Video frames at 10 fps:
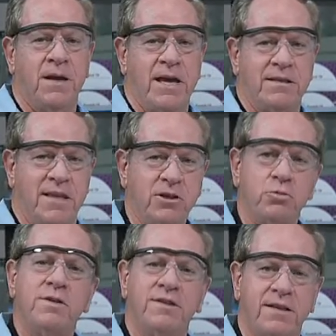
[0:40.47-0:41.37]
It's this
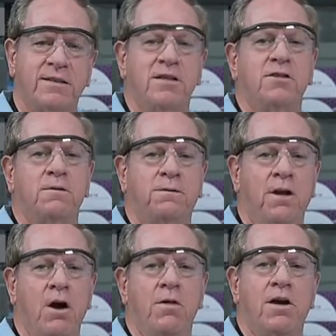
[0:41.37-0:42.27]
resistance to
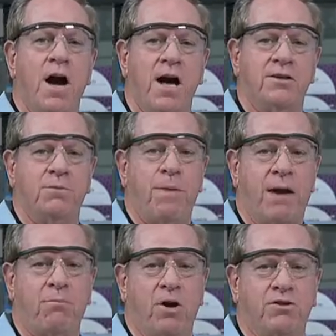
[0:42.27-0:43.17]
flow that causes
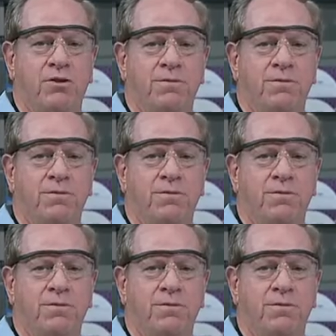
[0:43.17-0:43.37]
back pressure.